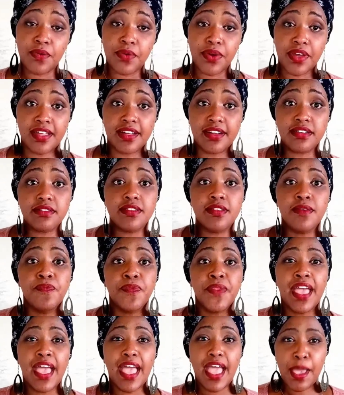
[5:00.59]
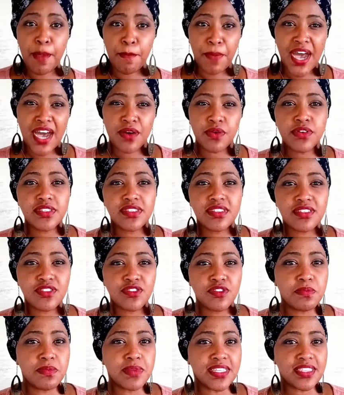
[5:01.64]
our health, empowers us
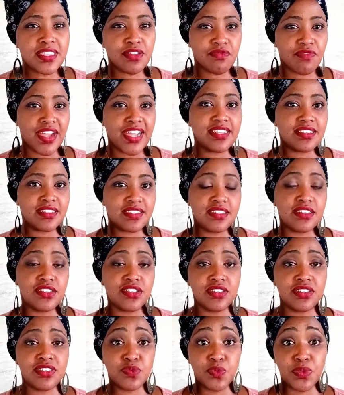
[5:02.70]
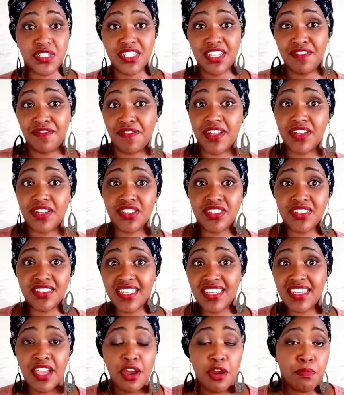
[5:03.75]
to make the right decisions, which
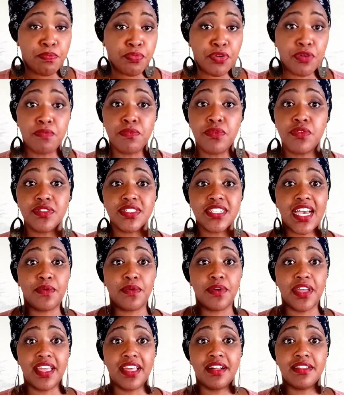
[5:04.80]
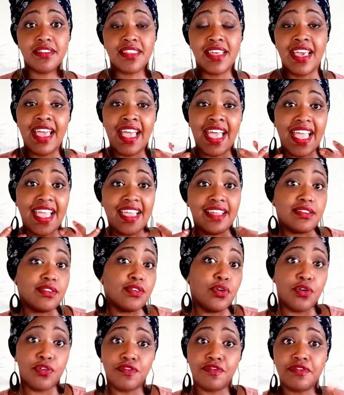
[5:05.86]
eventually promote our health and
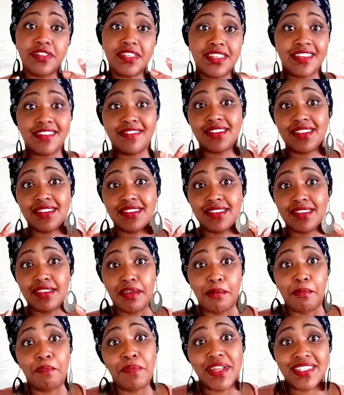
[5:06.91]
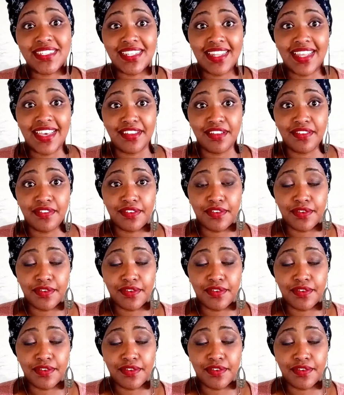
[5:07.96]
hopefully gives us a better life.